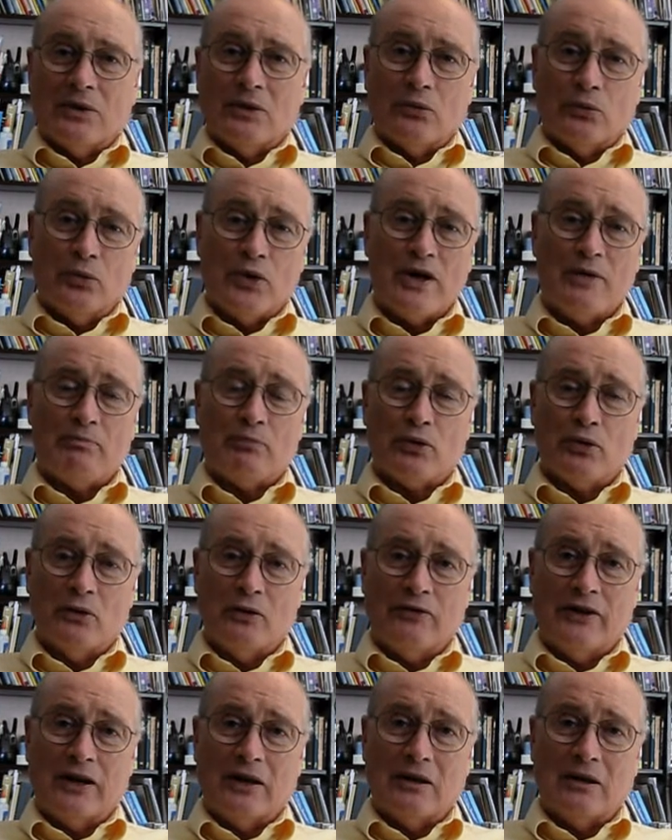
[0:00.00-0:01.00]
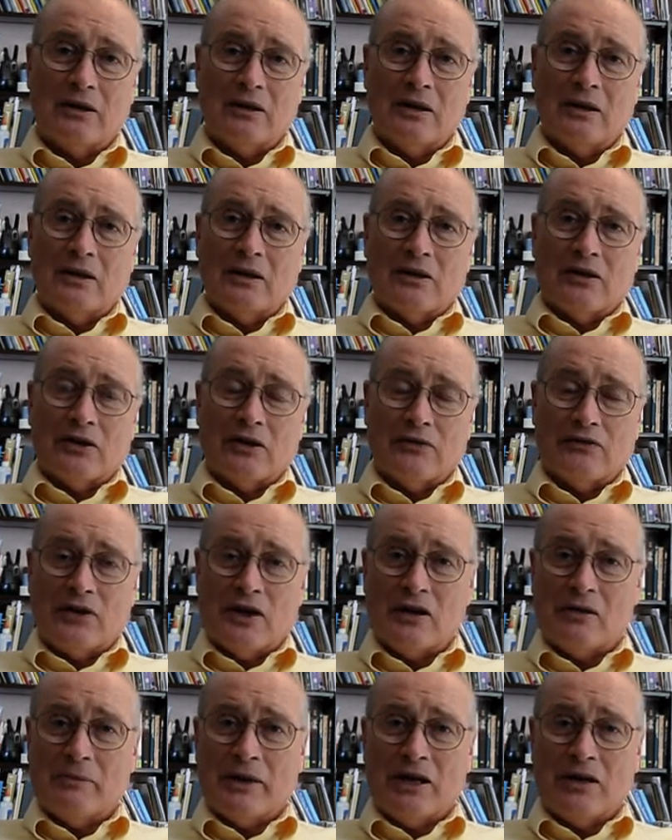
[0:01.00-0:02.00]
reproving the
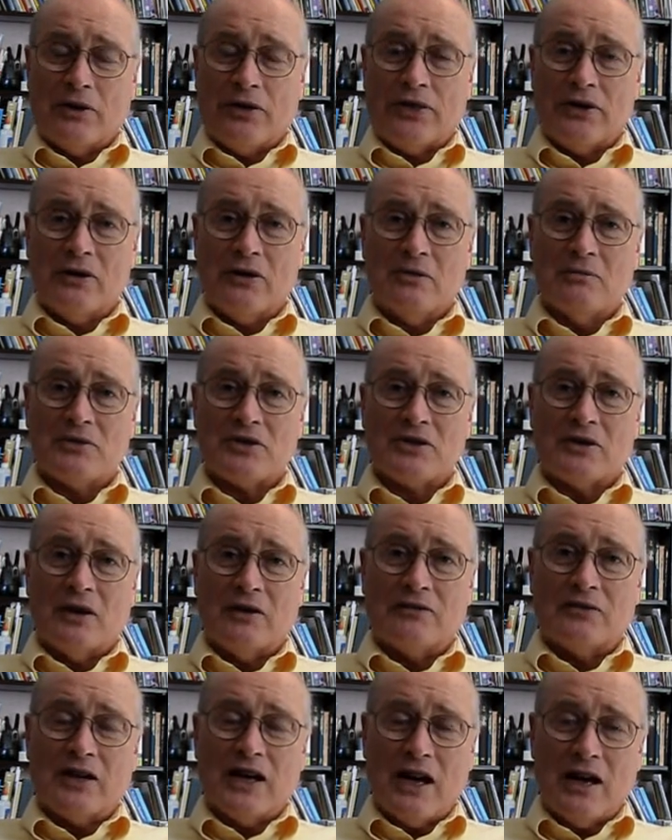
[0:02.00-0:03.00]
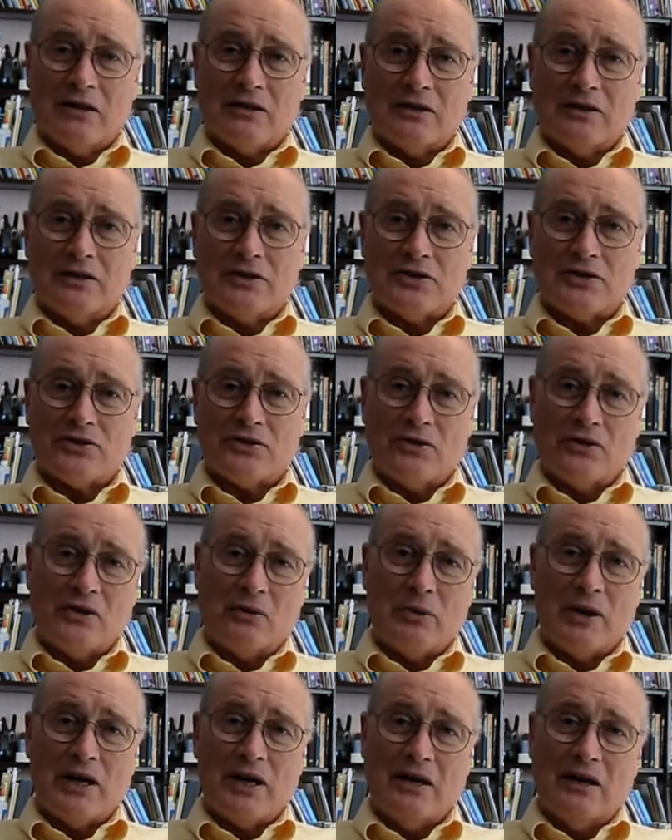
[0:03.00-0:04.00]
fundamental theorems of calculus so that
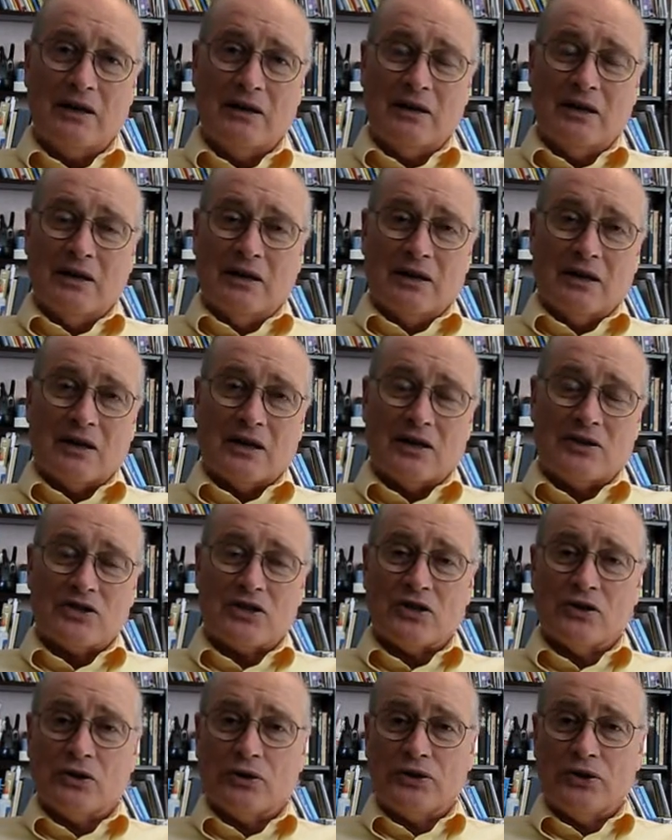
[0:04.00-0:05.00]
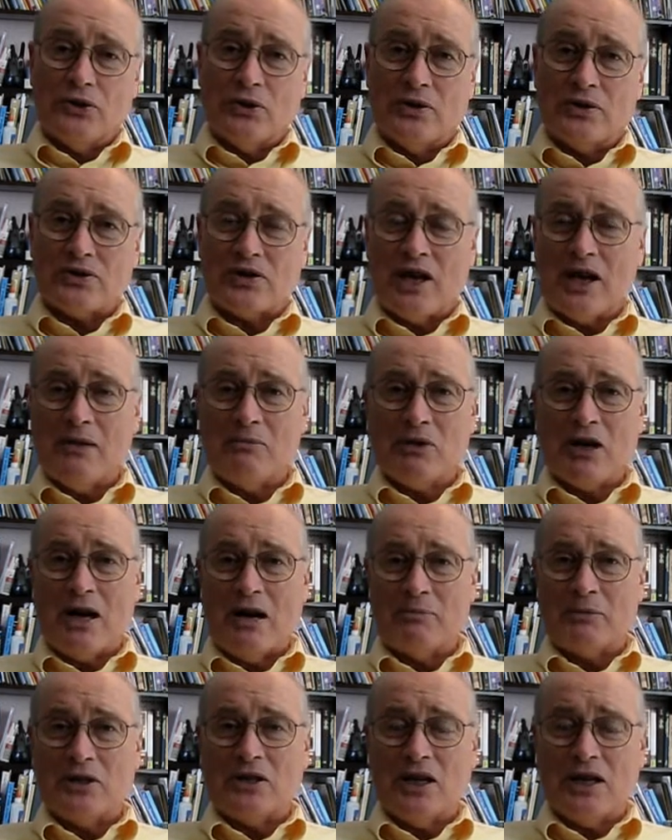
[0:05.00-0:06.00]
we can still do the same
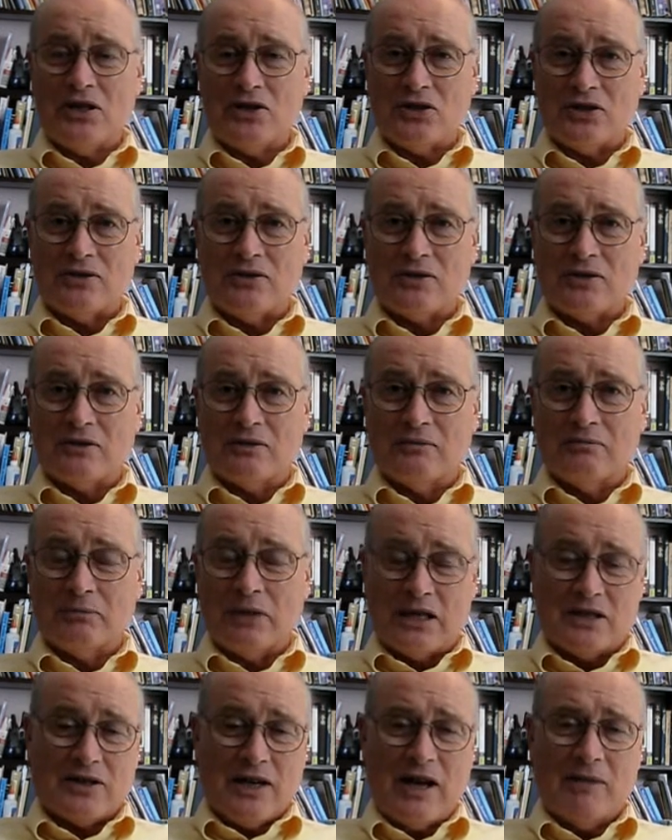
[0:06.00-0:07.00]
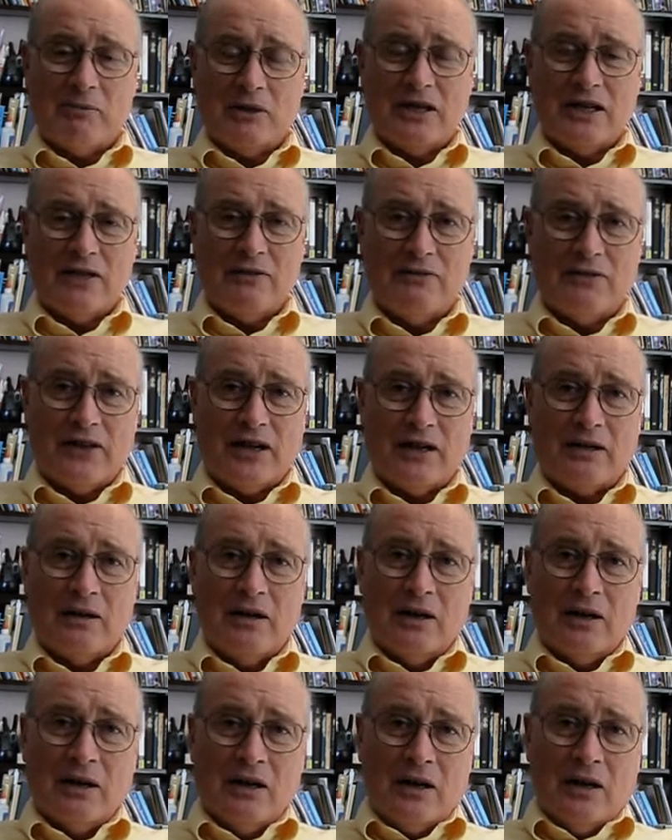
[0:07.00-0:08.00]
computations, because I believe that
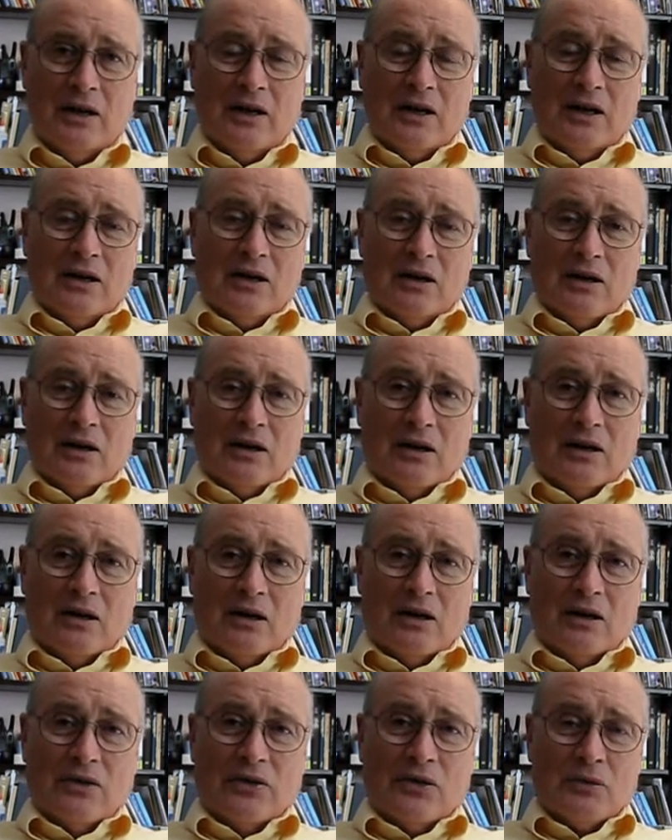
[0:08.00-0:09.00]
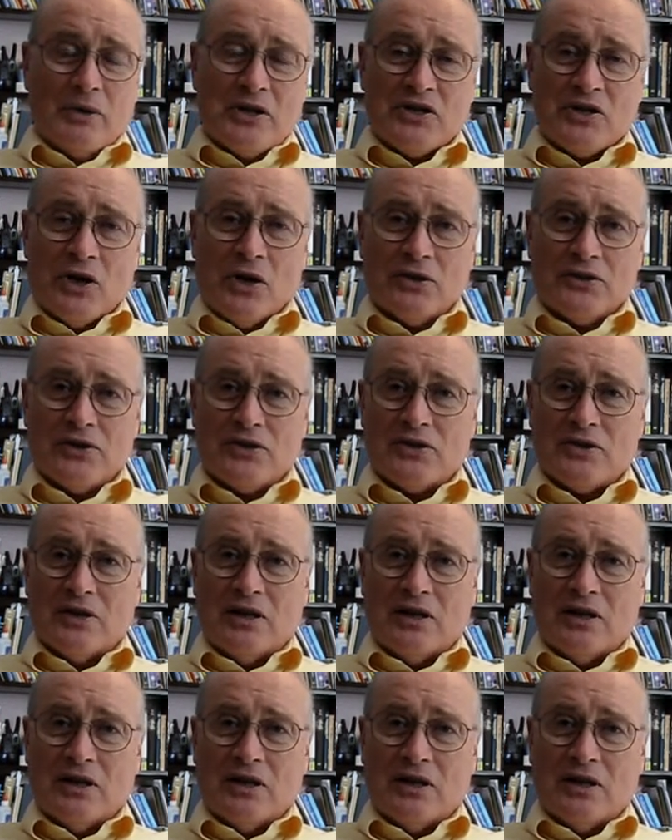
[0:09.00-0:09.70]
the results